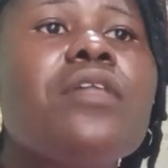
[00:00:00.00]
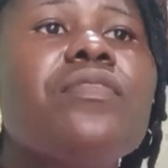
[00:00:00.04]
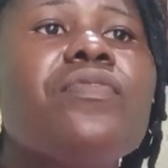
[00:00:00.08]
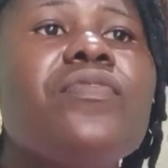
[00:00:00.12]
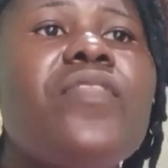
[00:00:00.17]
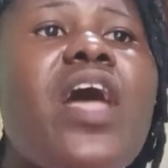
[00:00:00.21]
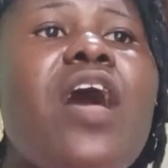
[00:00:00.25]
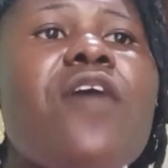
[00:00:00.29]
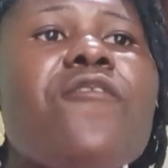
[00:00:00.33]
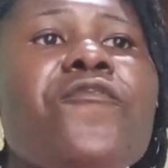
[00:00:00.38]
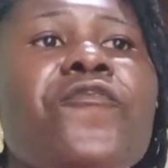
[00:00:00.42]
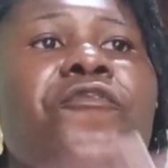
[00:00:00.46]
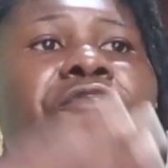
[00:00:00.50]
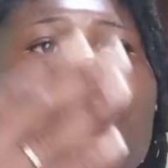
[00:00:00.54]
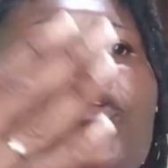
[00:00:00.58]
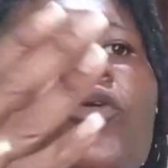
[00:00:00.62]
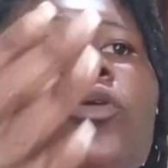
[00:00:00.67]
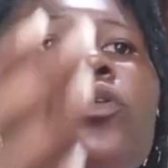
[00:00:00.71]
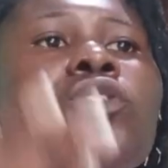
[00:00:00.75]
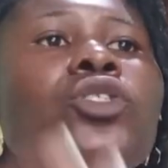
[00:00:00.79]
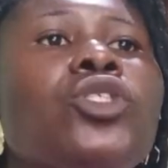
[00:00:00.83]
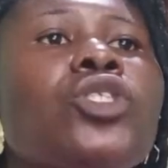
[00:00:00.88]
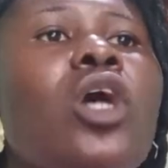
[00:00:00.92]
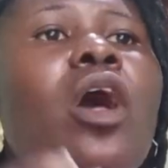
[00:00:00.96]
that
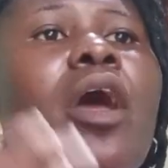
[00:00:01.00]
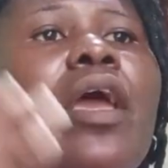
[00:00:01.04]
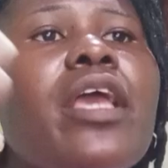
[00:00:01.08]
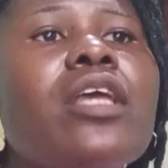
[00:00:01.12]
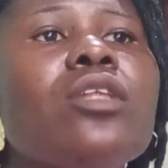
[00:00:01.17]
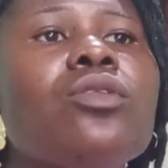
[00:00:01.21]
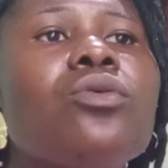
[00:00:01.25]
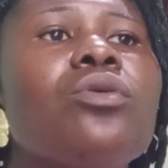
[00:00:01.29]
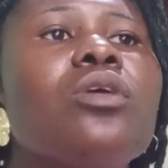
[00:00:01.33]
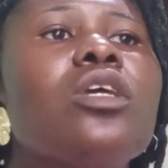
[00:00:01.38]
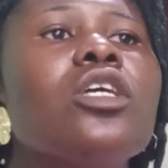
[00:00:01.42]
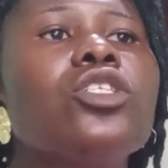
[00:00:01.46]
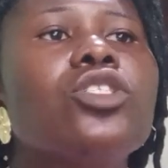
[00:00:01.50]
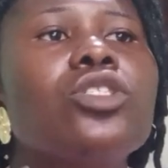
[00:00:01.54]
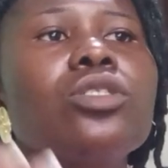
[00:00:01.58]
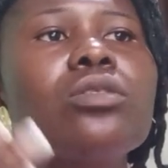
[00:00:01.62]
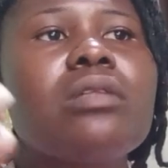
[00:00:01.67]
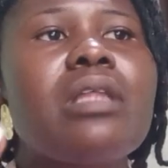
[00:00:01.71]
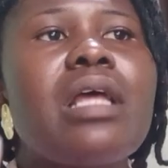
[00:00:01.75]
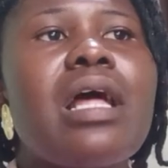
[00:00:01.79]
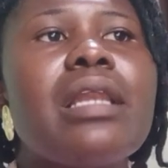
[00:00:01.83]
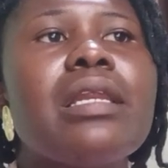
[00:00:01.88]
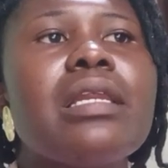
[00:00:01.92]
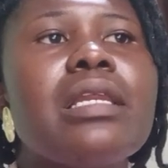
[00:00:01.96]
future
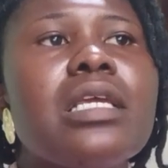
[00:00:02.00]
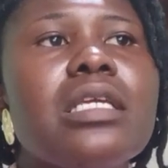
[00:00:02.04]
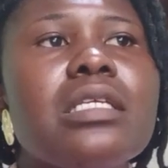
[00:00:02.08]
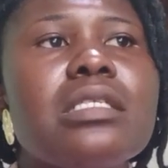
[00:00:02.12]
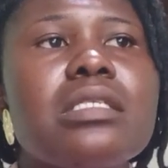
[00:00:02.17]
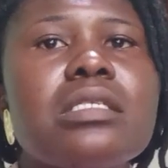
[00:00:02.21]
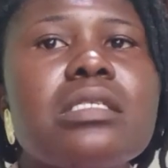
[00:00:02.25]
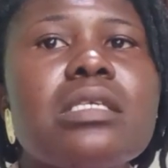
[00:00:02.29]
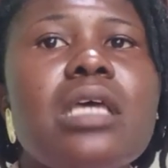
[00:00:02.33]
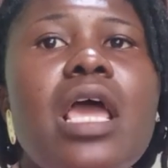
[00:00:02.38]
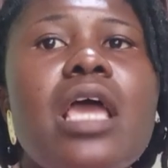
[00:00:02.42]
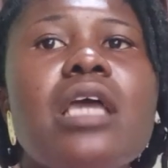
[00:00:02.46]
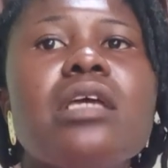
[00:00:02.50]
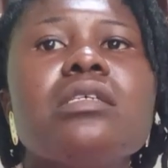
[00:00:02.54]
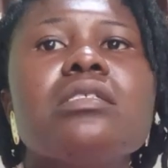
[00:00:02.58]
educational needs,